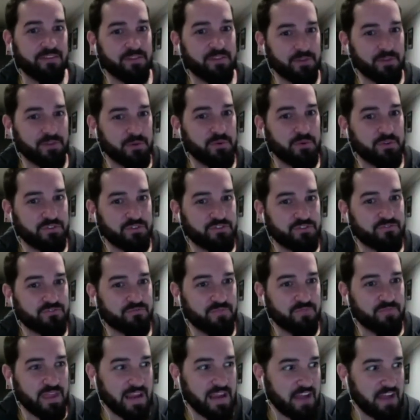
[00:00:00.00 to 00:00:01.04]
It was
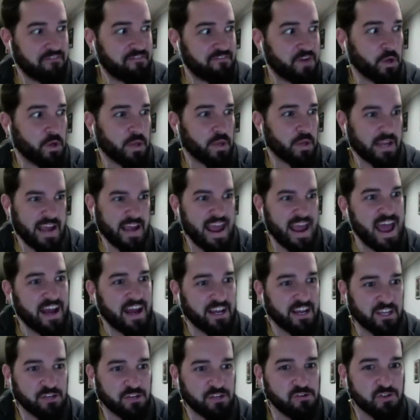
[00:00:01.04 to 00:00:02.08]
like, I felt like I had
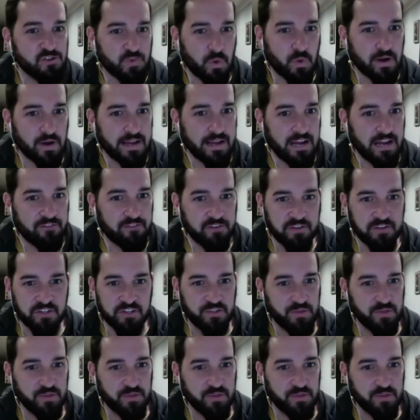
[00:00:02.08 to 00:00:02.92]
a huge workout for just doing